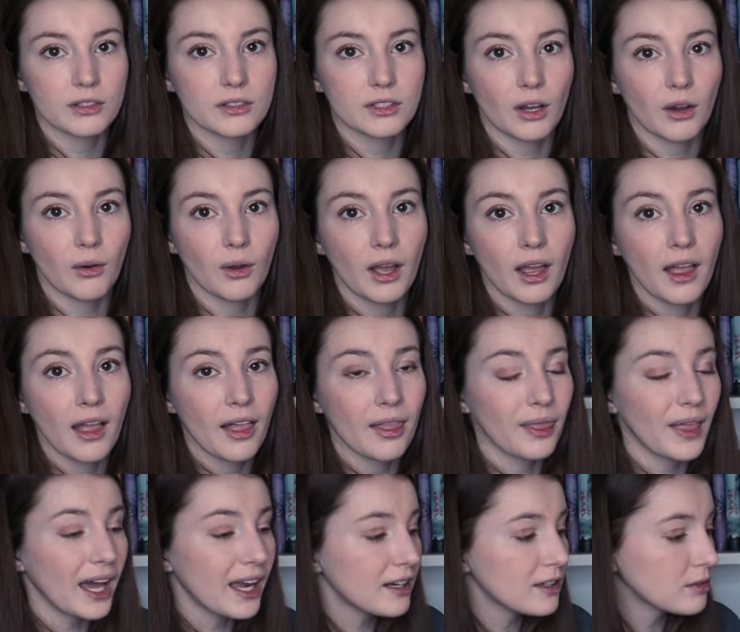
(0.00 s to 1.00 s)
So
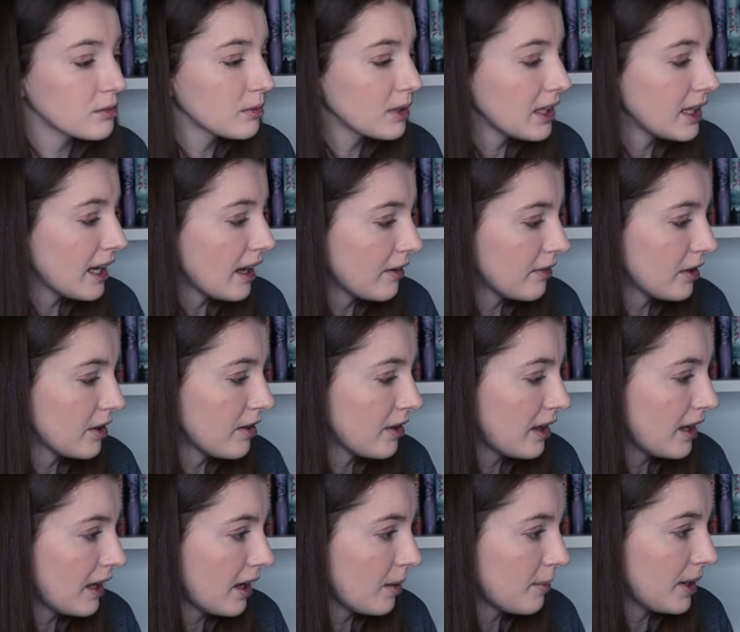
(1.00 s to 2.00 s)
that is really
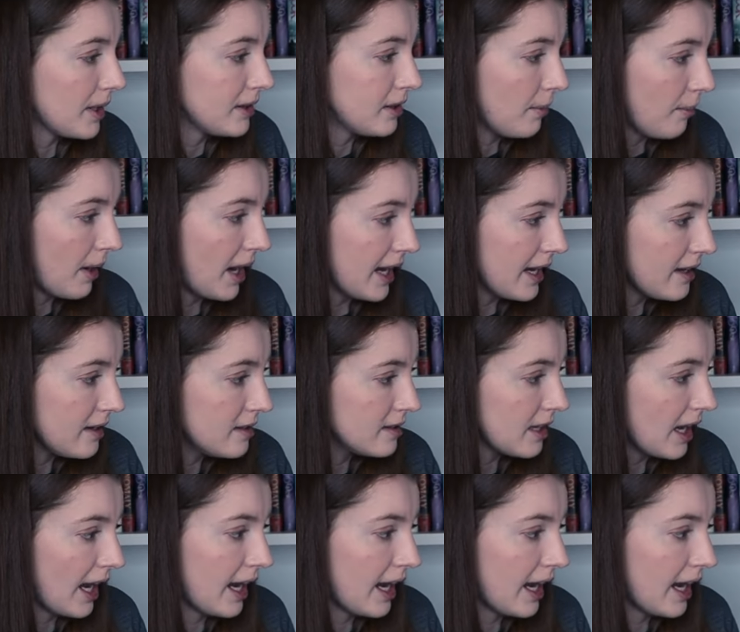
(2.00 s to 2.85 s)
everything about the mice.